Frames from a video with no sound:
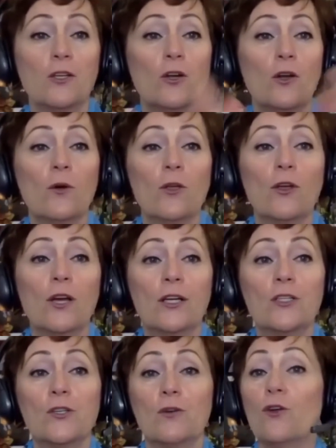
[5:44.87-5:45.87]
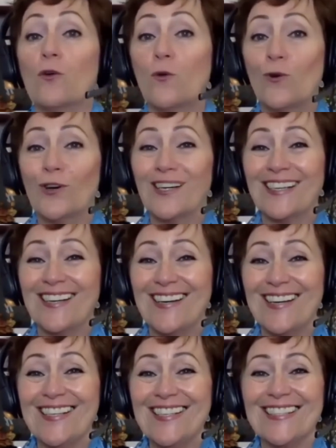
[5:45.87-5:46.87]
You know what you're going to do. You're
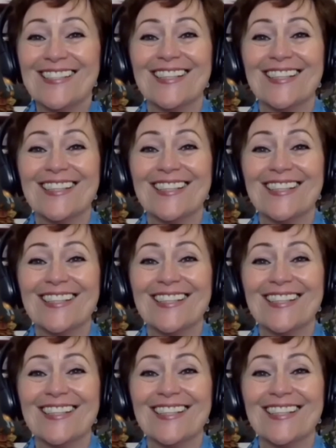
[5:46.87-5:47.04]
organized